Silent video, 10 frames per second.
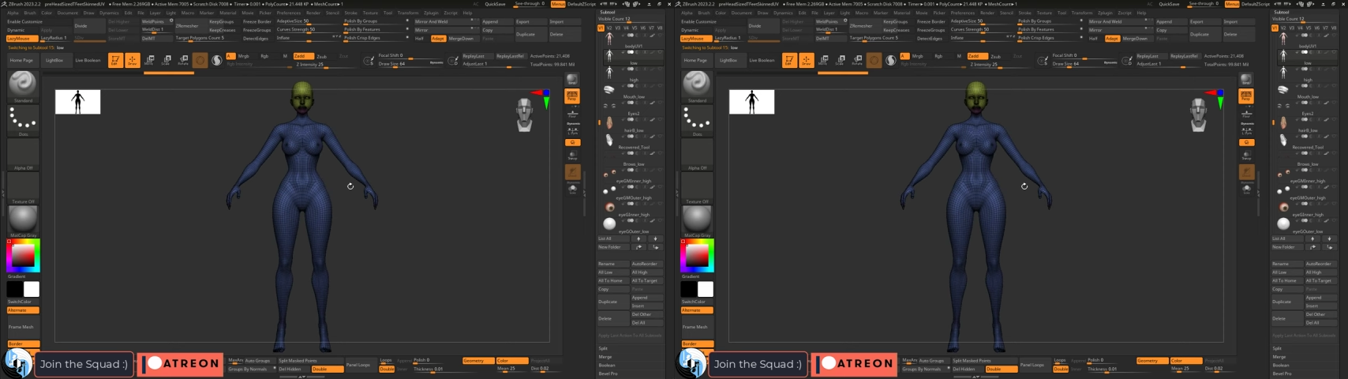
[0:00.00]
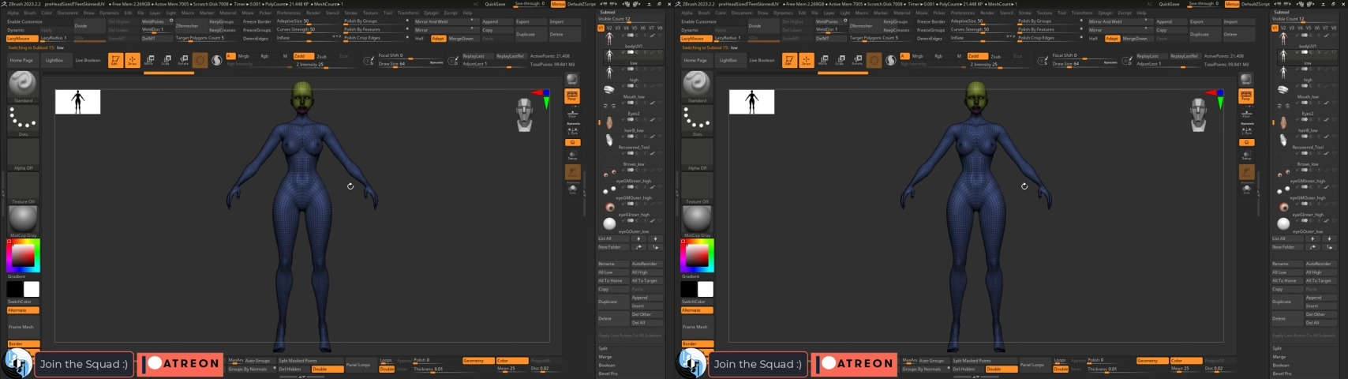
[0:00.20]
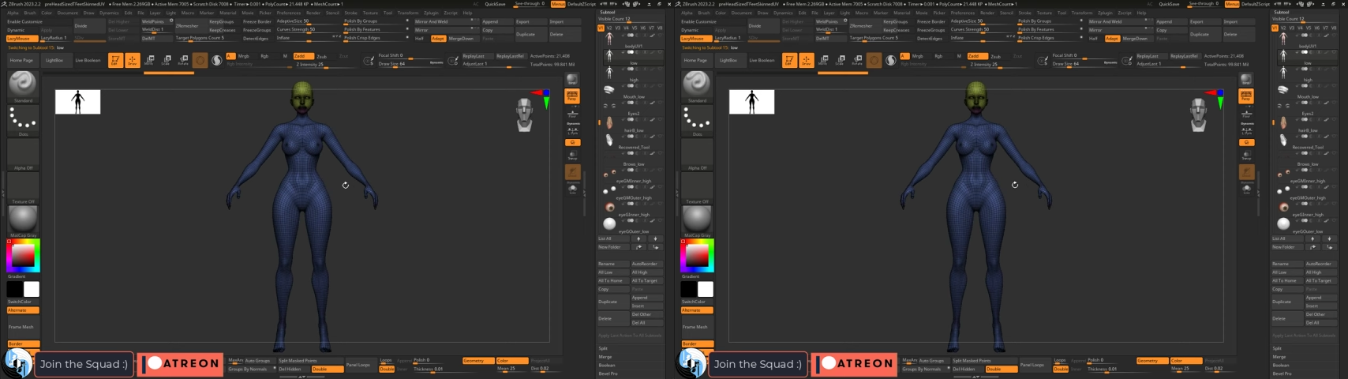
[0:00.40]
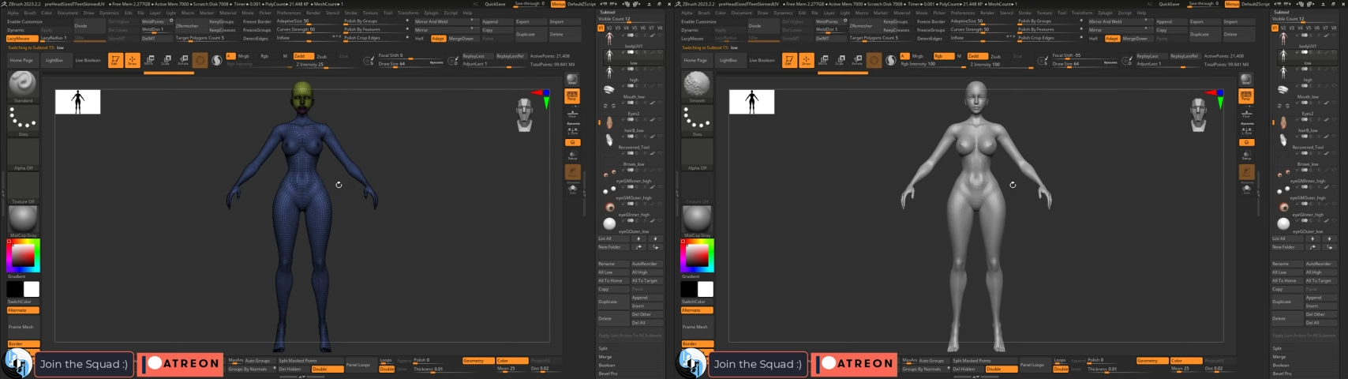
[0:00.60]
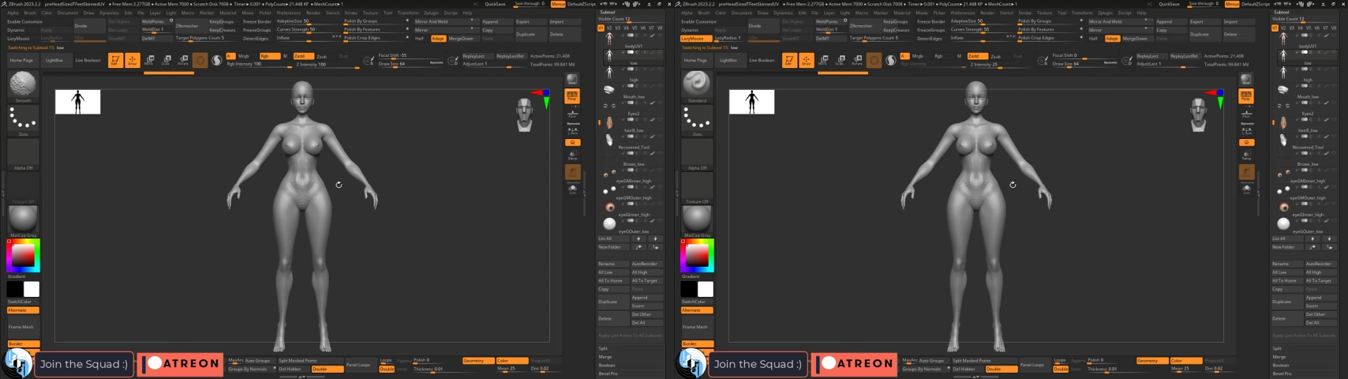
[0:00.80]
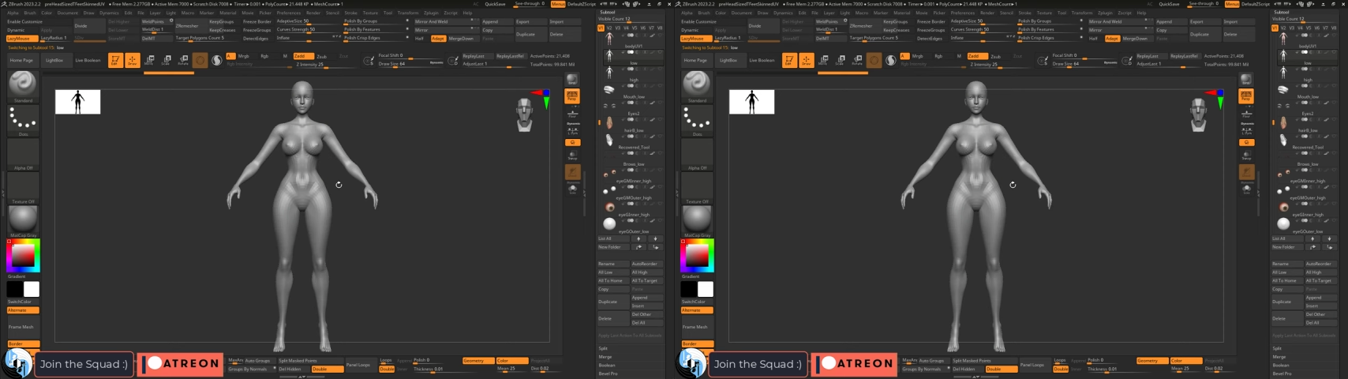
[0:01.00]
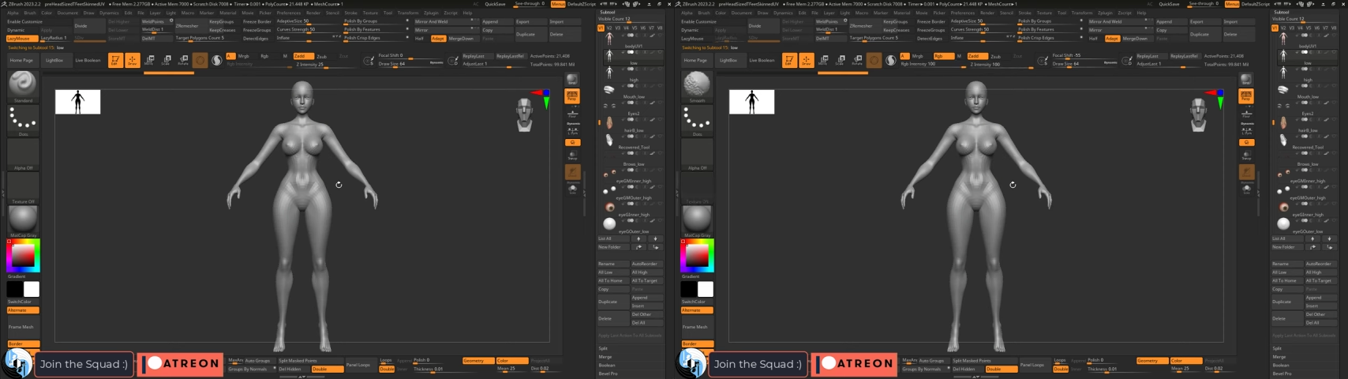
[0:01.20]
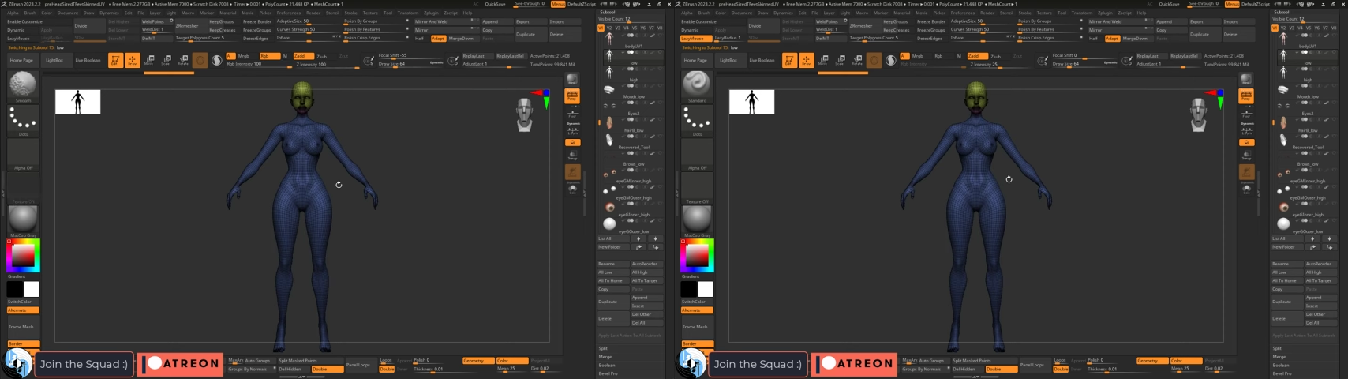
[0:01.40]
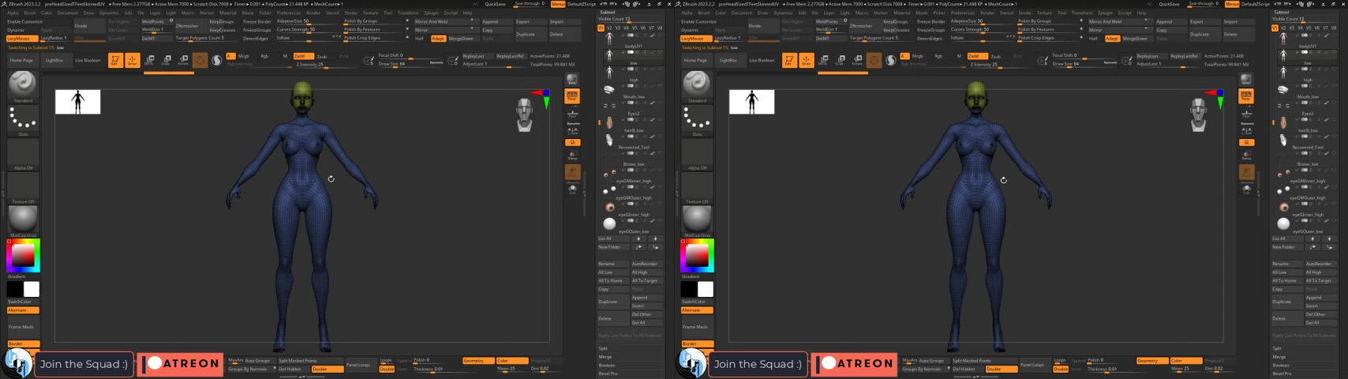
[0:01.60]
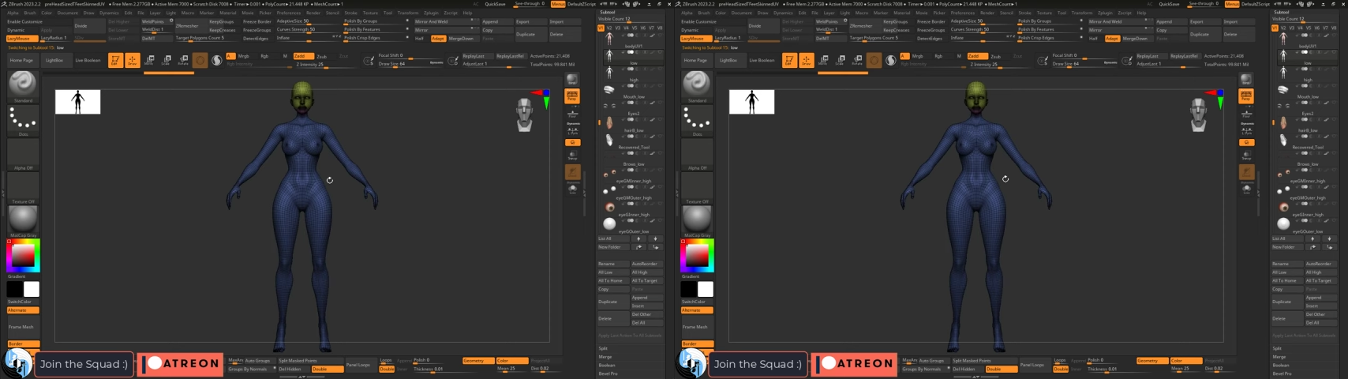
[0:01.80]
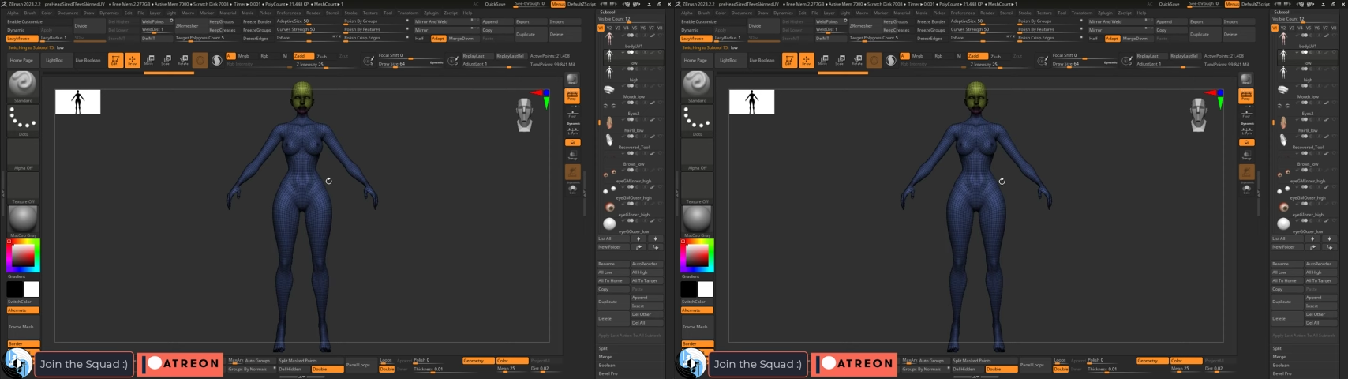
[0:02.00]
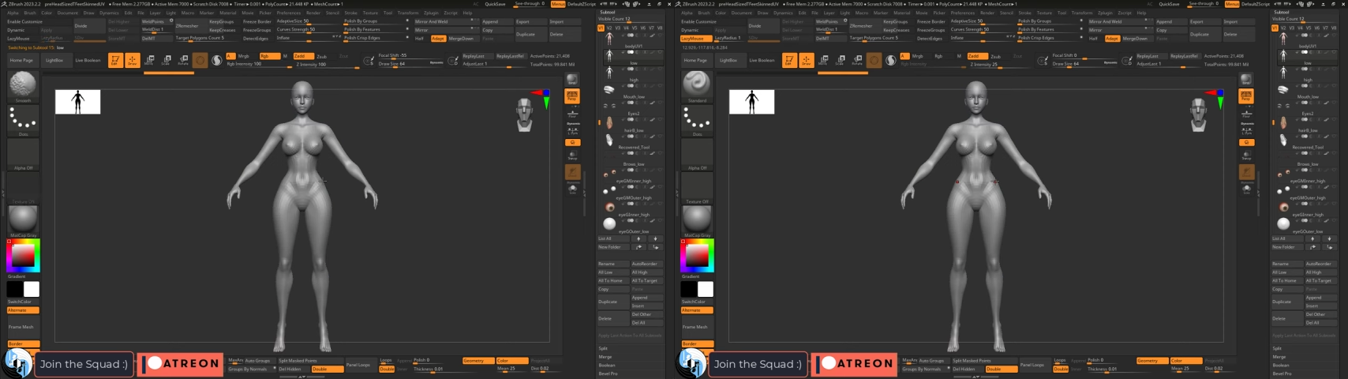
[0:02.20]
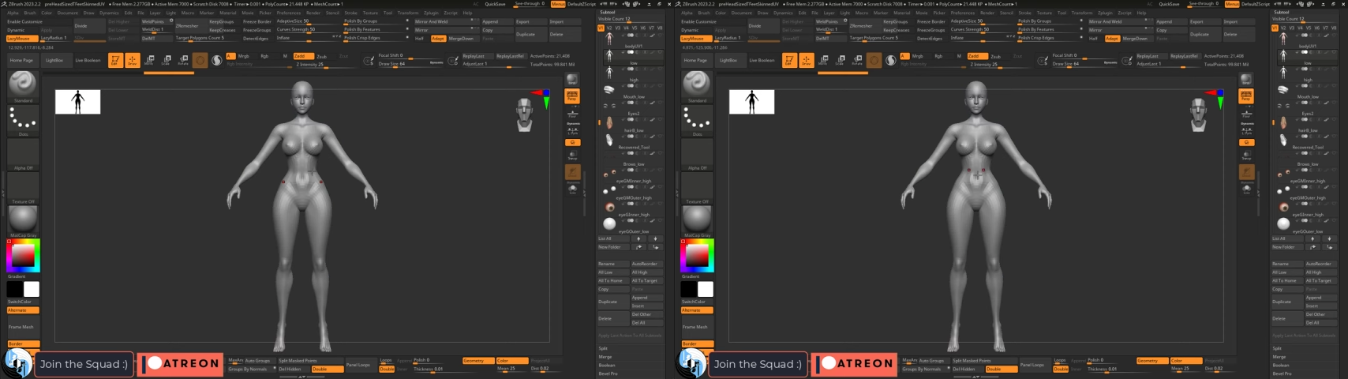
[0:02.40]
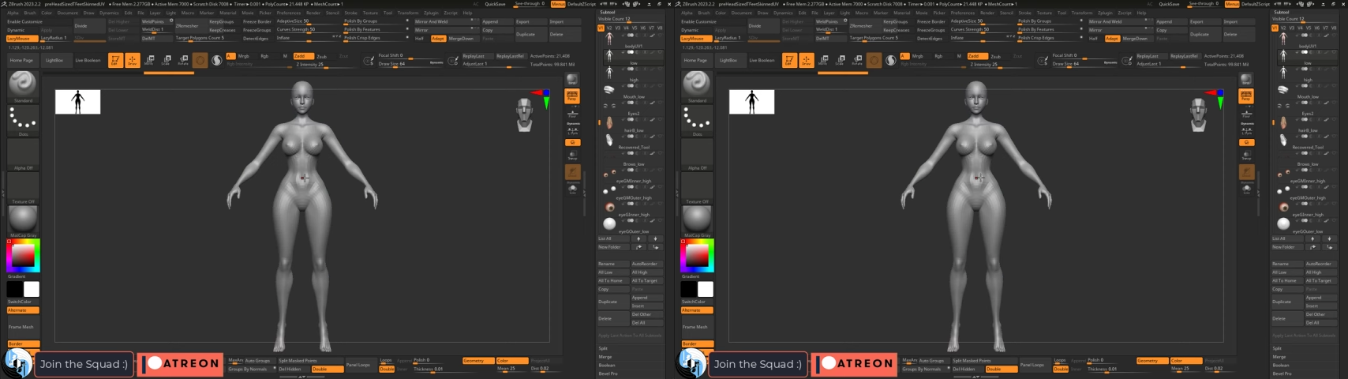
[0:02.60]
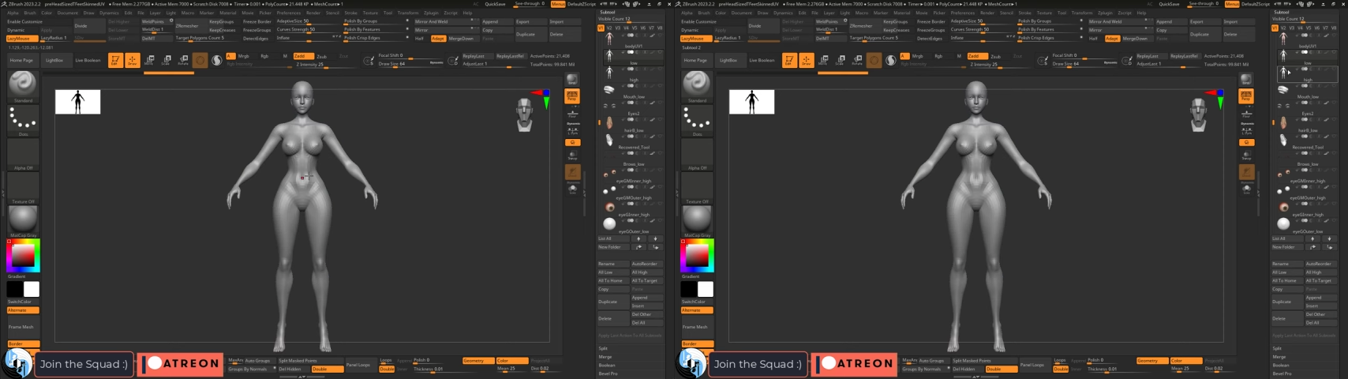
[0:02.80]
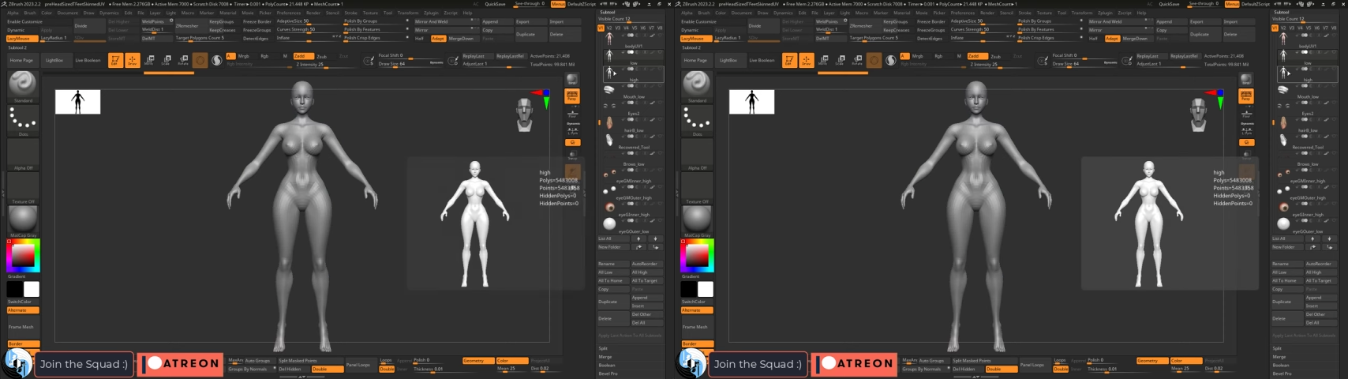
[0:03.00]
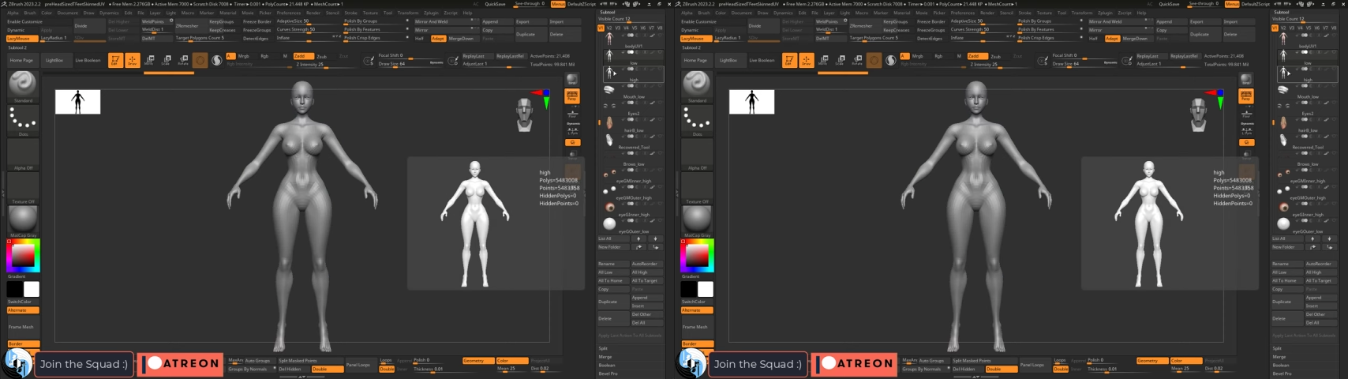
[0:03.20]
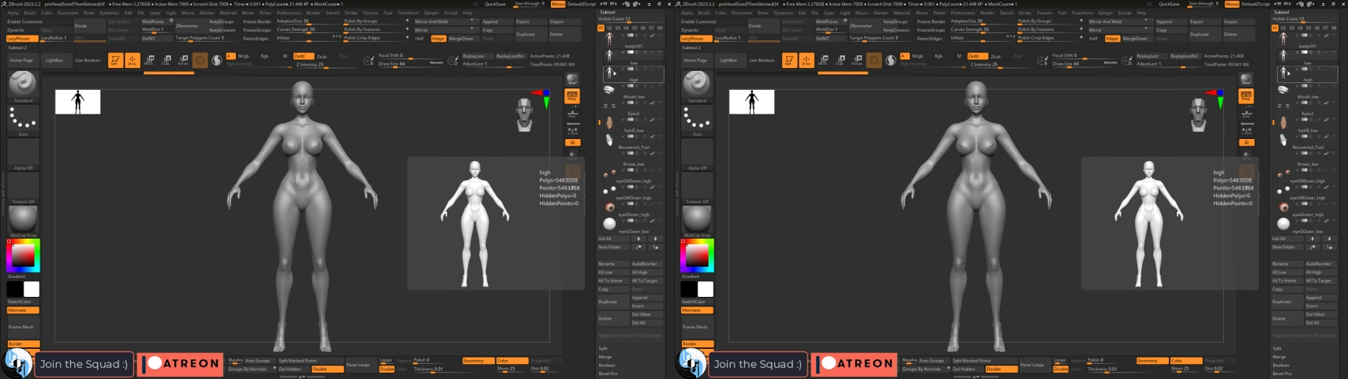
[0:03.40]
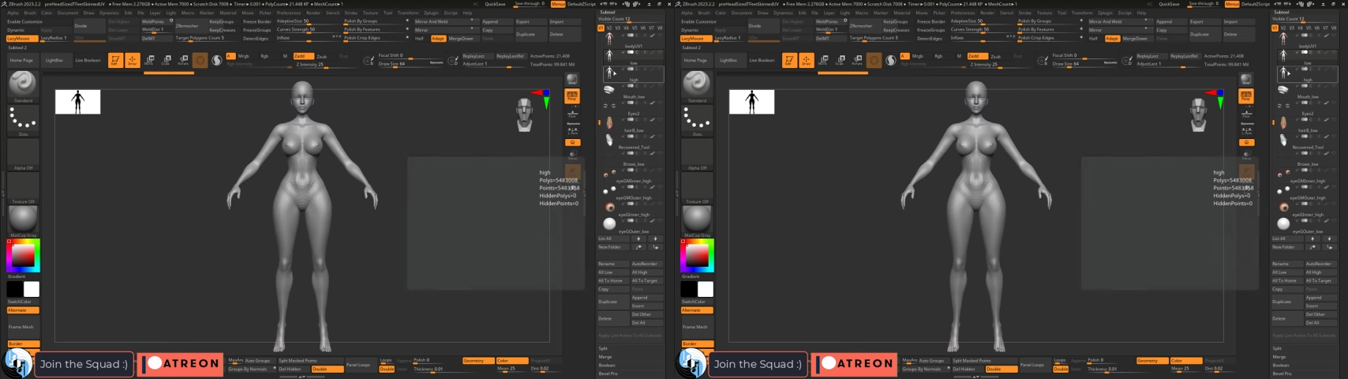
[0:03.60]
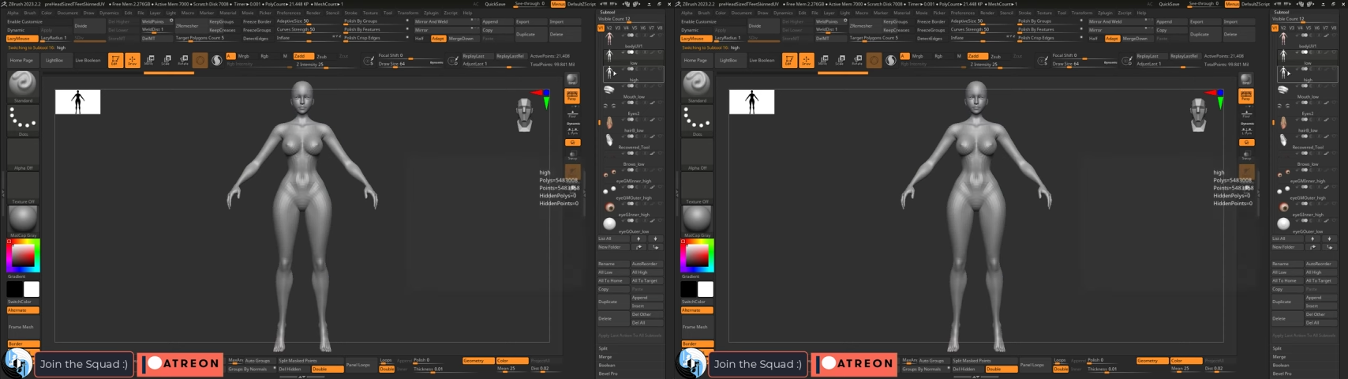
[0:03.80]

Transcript: No face is visible, so there are no lips to read.